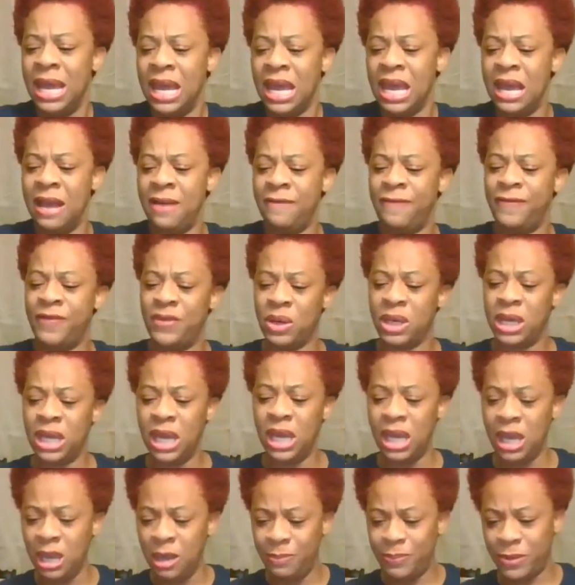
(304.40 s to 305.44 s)
if you
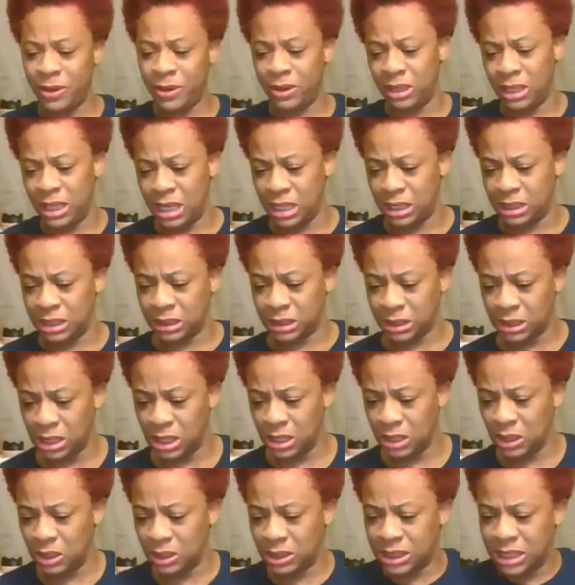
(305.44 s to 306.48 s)
keep your legs
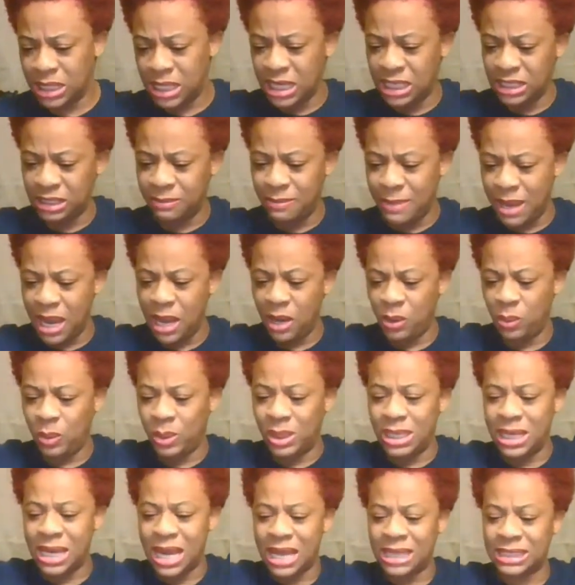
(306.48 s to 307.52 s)
closed, these men
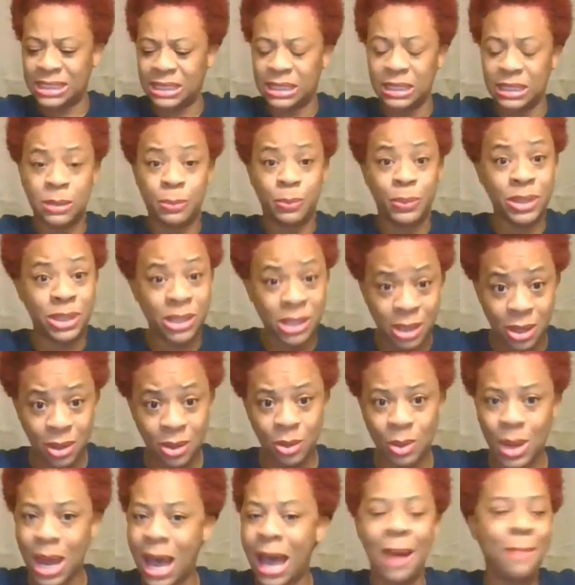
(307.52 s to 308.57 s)
would not sleep with
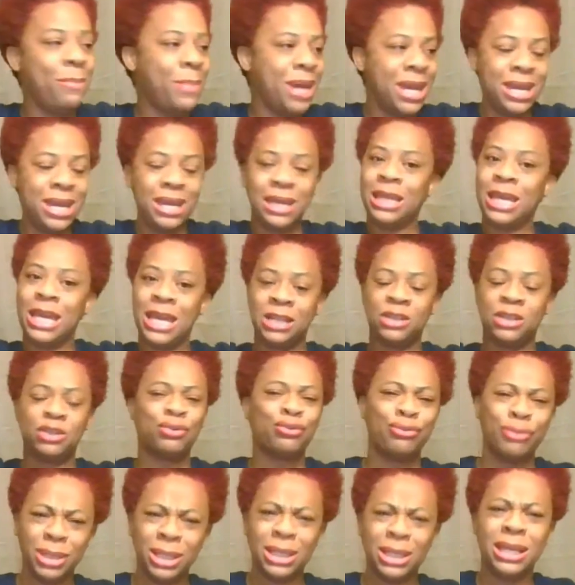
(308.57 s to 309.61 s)
you. I mean,
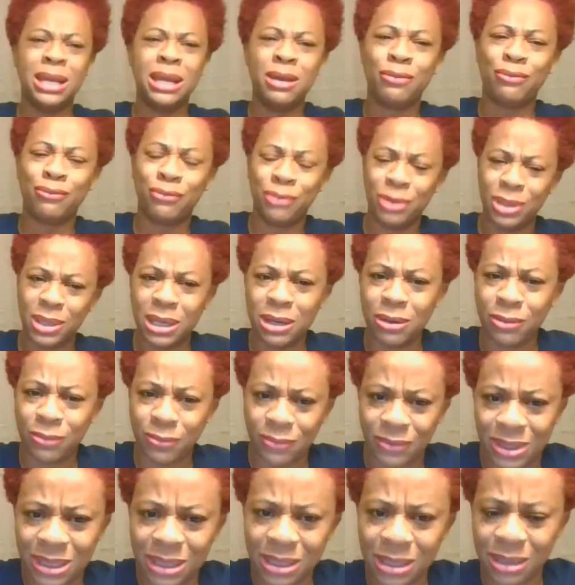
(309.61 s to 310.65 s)
it's really, really,
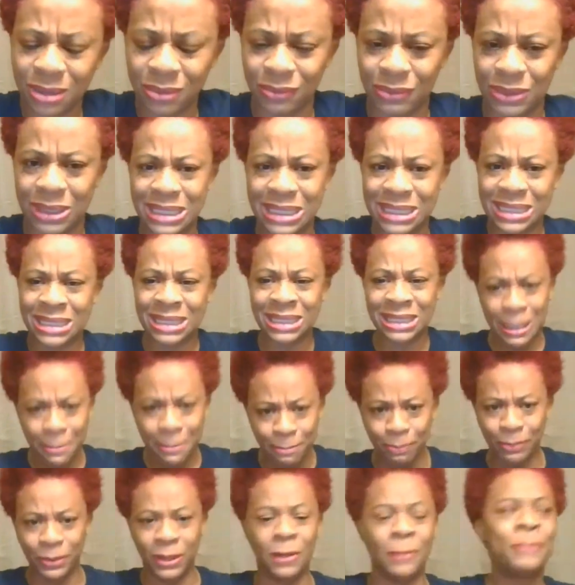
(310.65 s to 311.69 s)
really, really
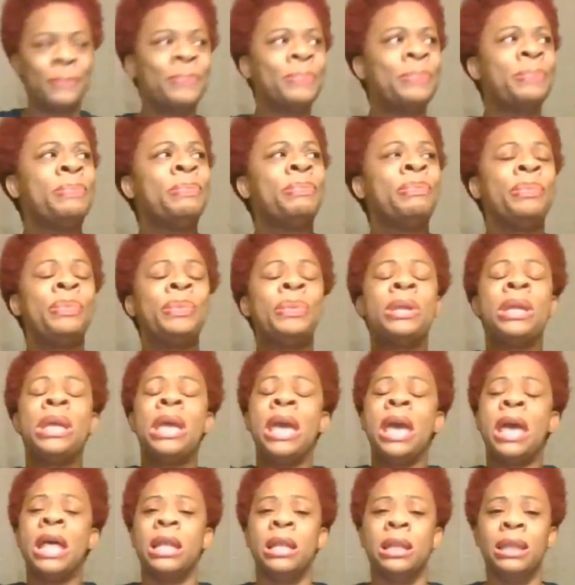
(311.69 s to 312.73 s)
simple.
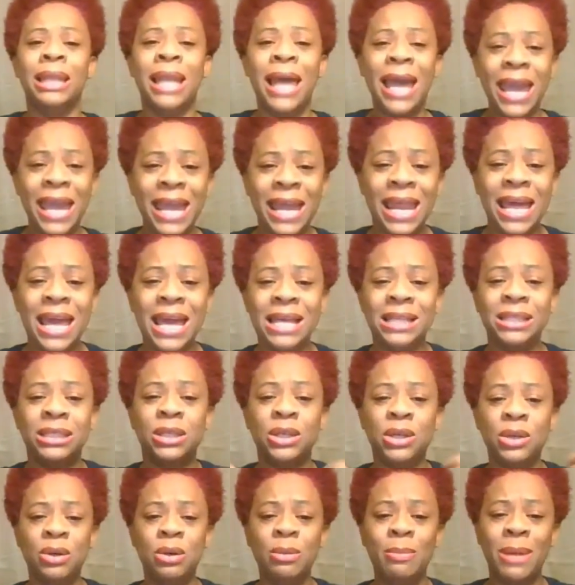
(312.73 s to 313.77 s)
Ladies,
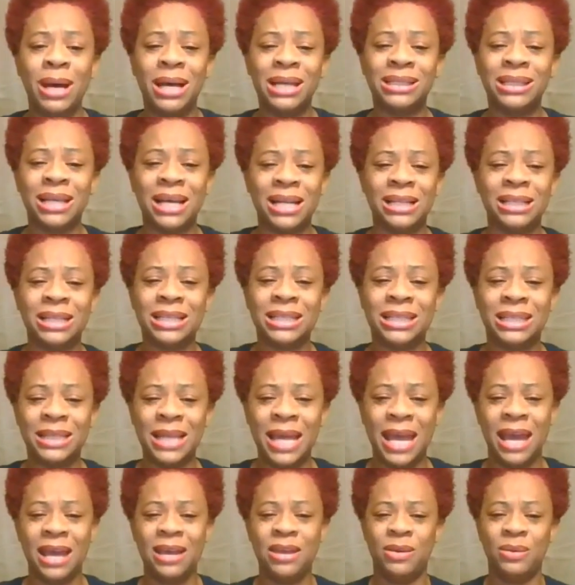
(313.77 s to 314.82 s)
you must
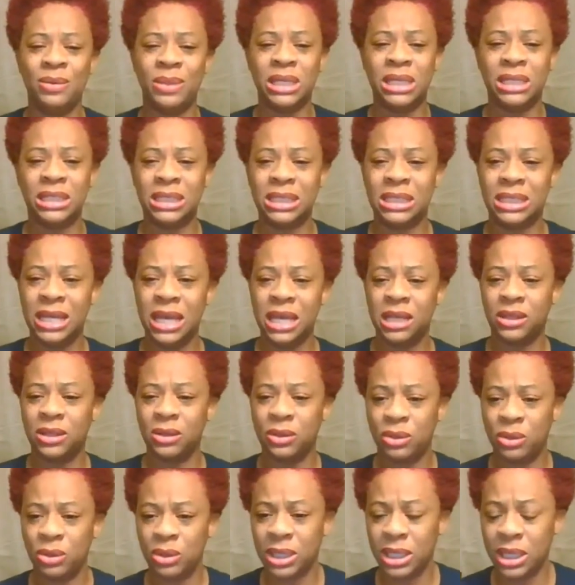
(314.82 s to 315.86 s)
understand you need to take the
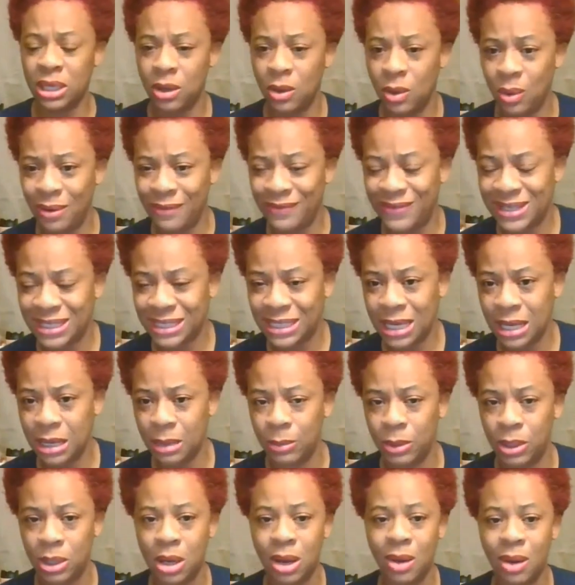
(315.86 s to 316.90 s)
cookie off the
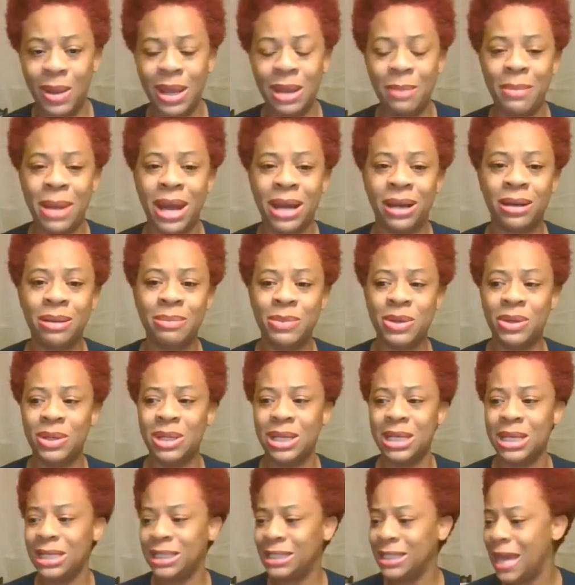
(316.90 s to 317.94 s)
table. Go in my
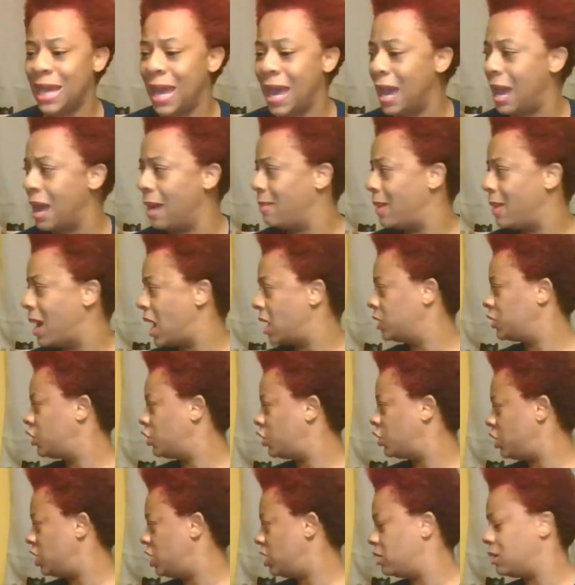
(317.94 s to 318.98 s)
community tab. I
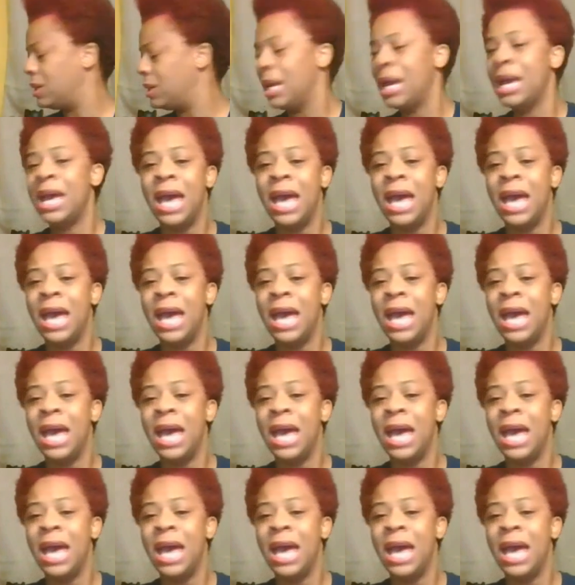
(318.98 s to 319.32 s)
shared